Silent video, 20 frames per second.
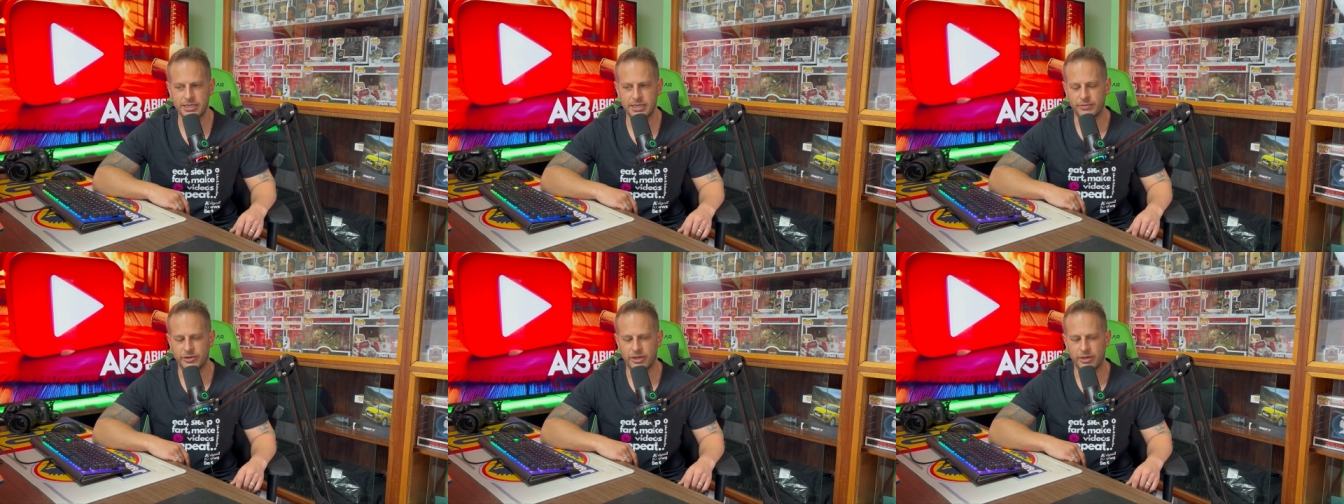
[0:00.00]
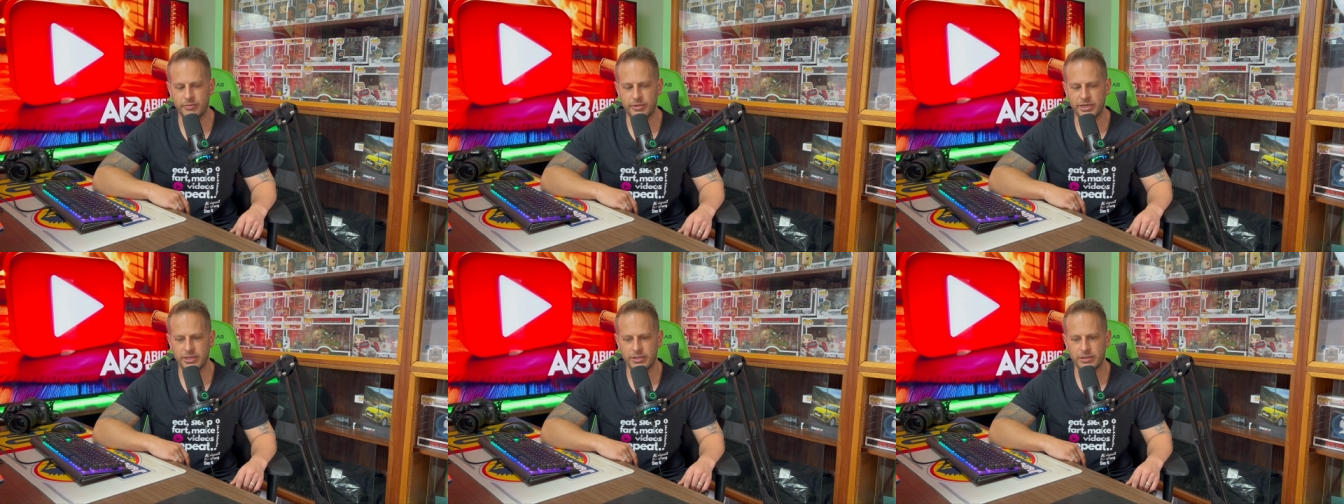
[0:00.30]

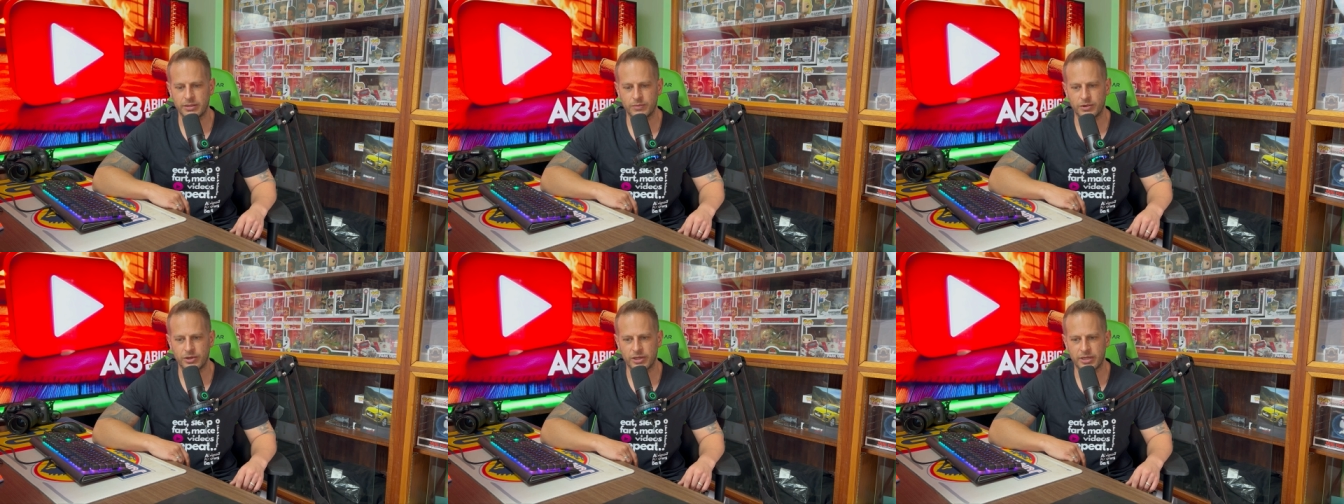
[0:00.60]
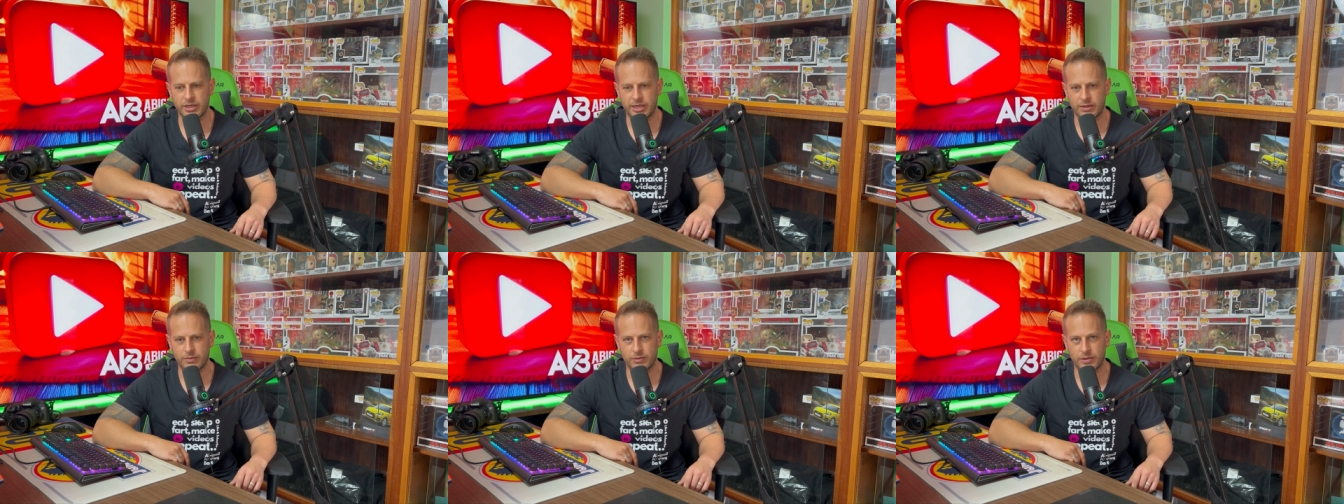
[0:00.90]
Nobody could
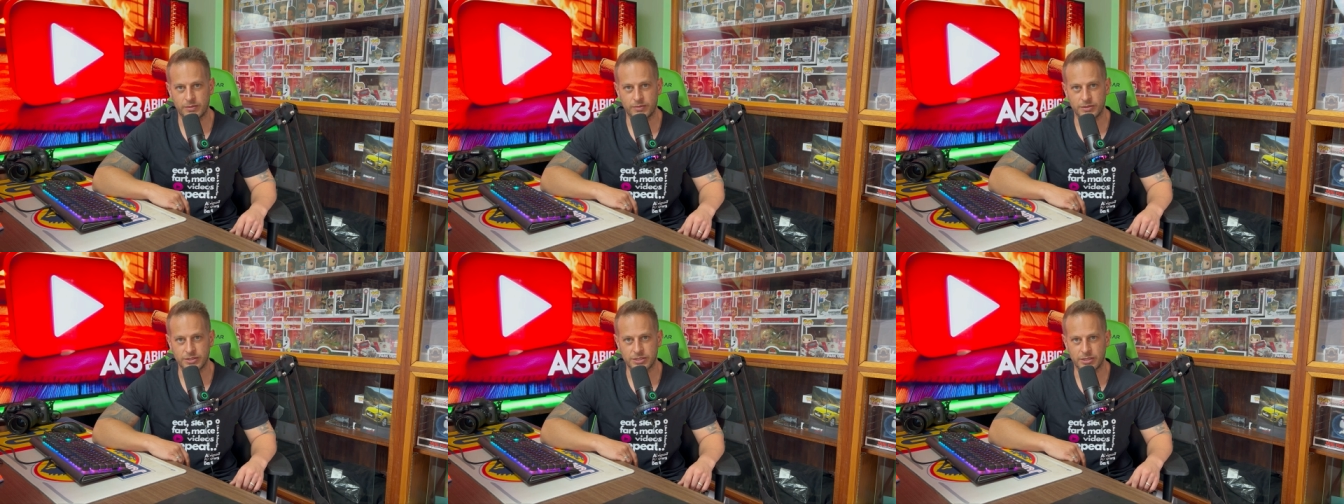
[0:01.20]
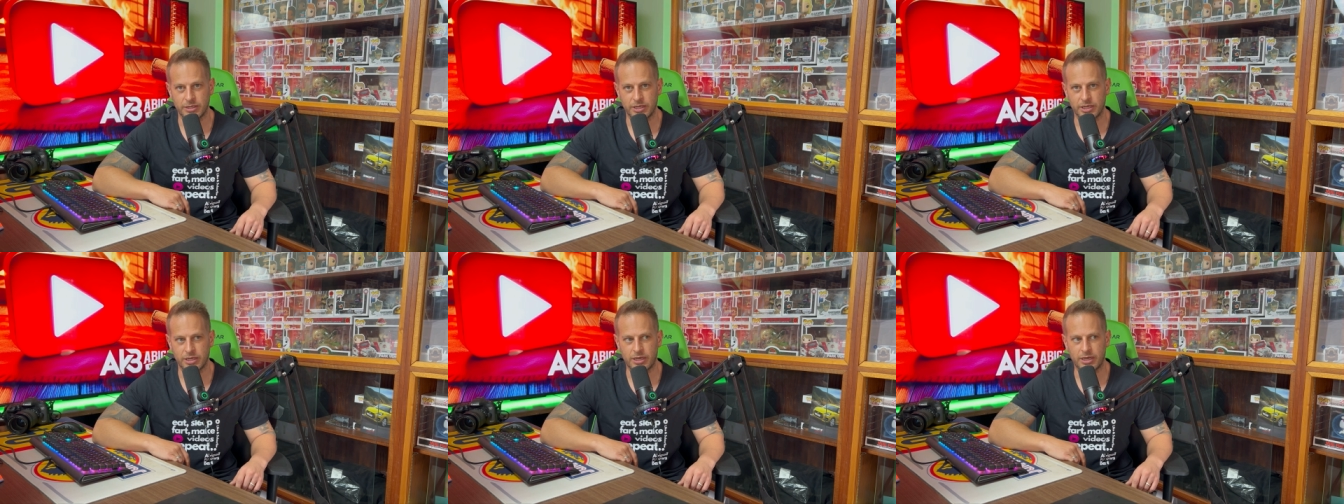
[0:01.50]
work out what was
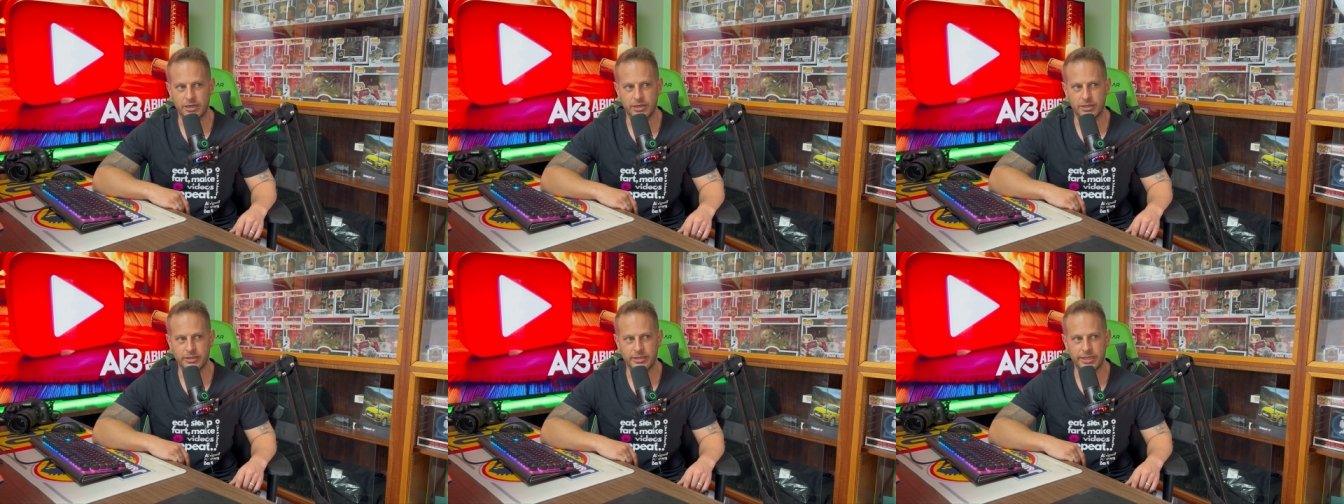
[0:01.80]
going on.